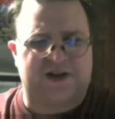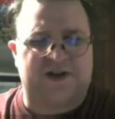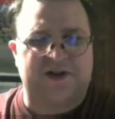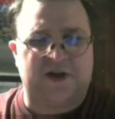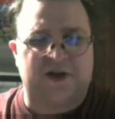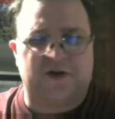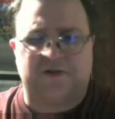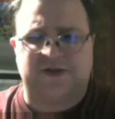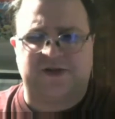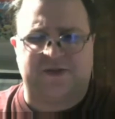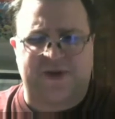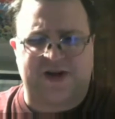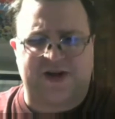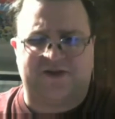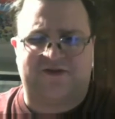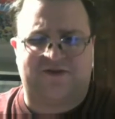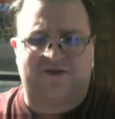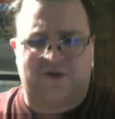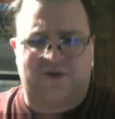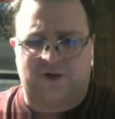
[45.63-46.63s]
I'll know it was
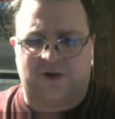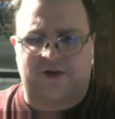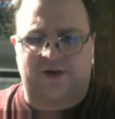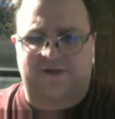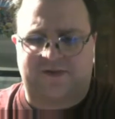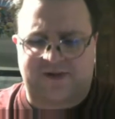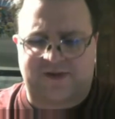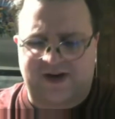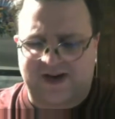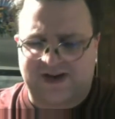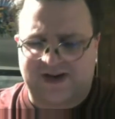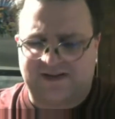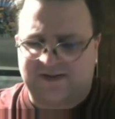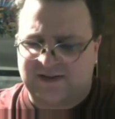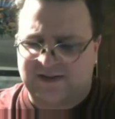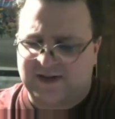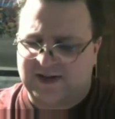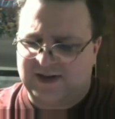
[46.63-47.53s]
made fourth, right?